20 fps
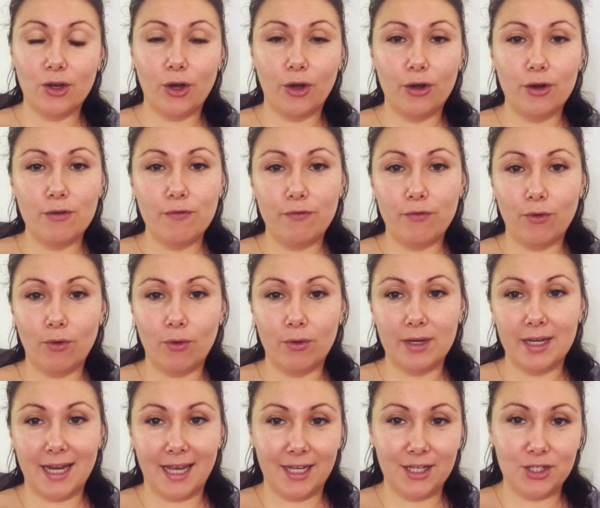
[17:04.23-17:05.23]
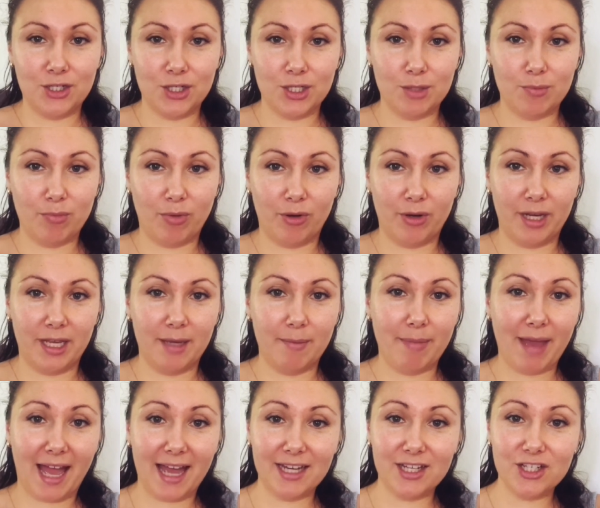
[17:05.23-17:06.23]
code for Nature's Body
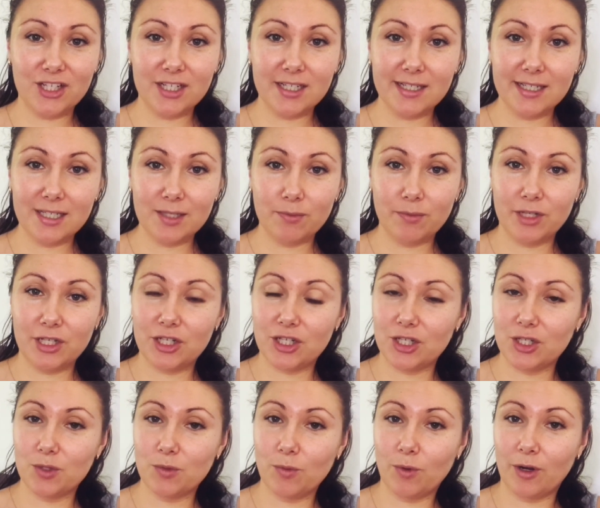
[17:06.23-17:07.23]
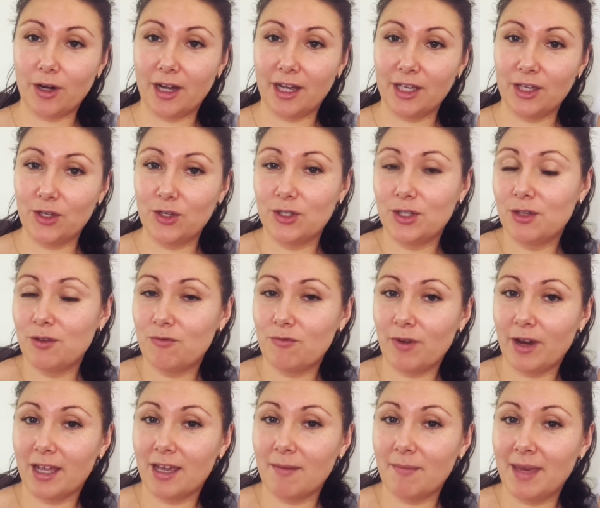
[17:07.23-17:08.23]
patches, which is what I use and
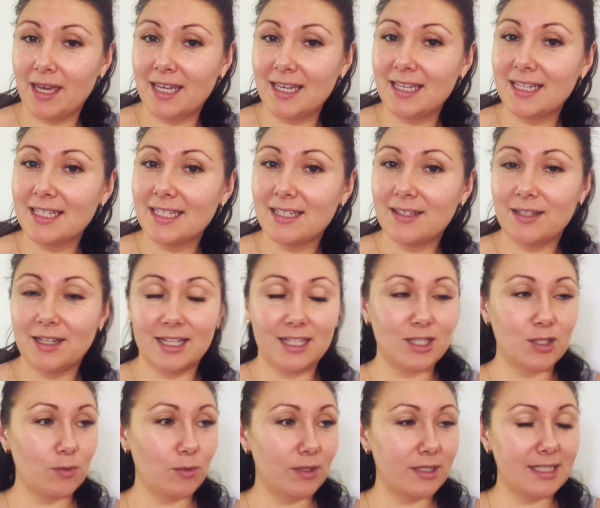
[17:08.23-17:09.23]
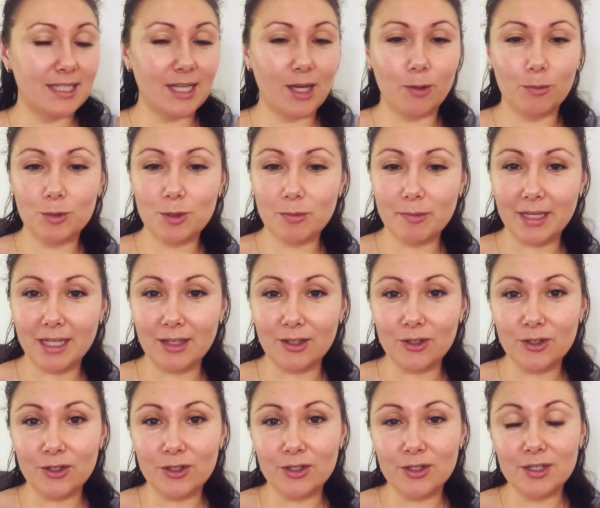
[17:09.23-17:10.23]
recommend. That's what's helped me
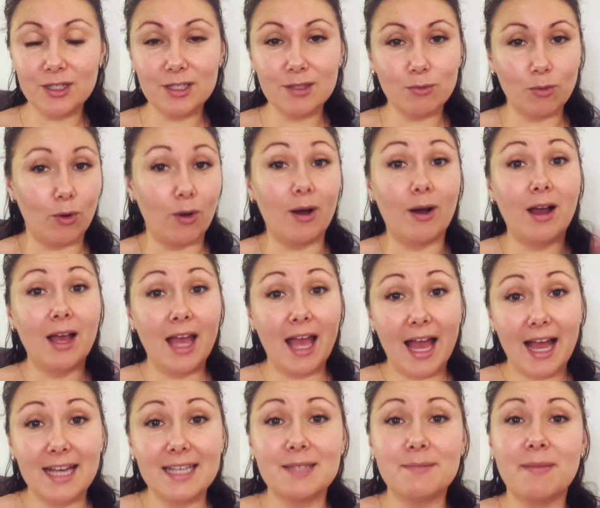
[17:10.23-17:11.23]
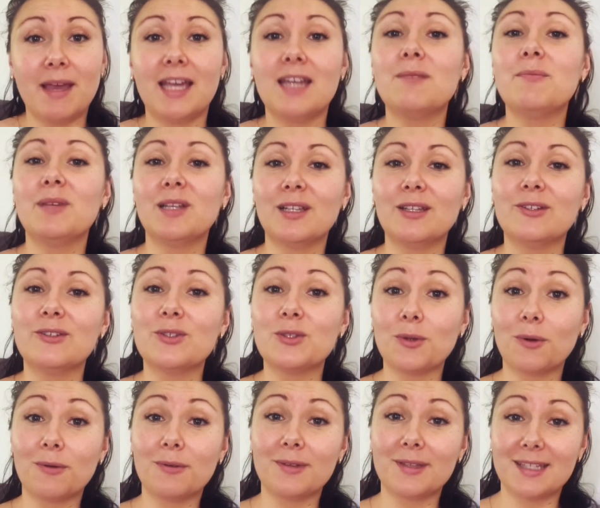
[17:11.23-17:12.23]
lose, or has made me lose
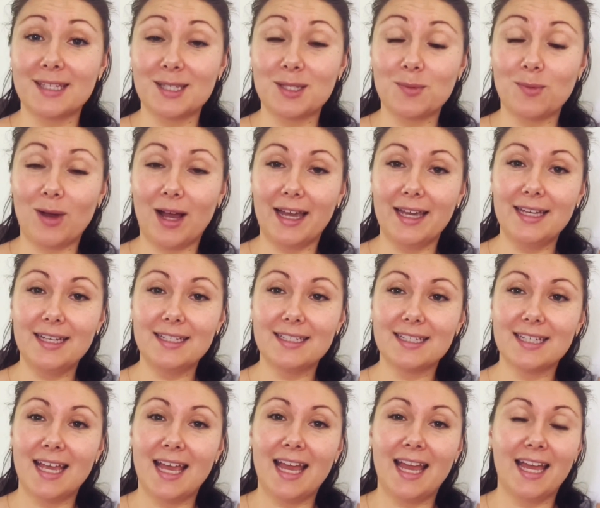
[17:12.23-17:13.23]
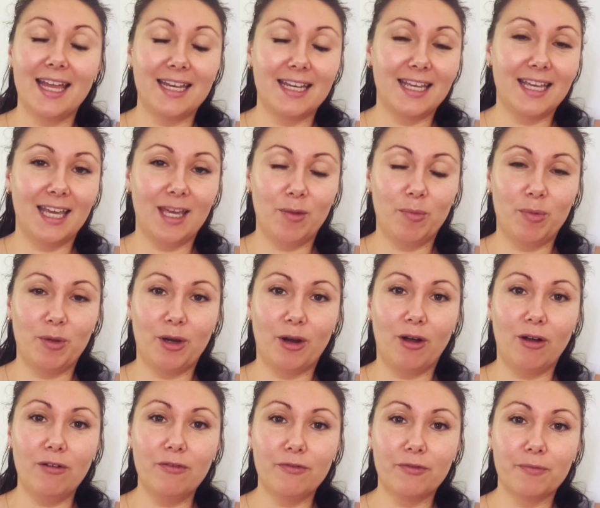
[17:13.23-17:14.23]
all this weight and keep it
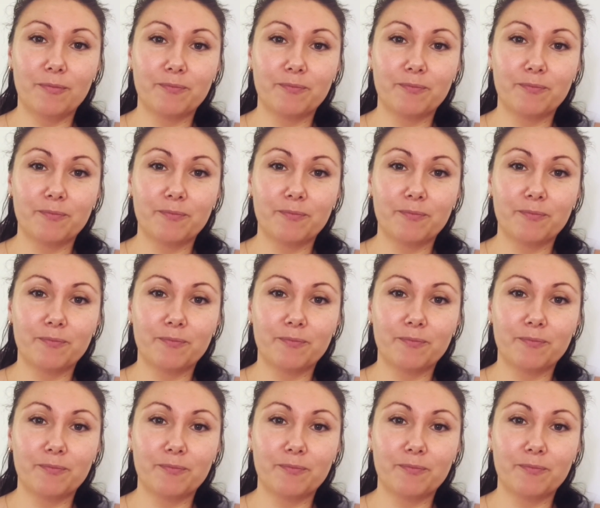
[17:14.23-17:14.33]
off.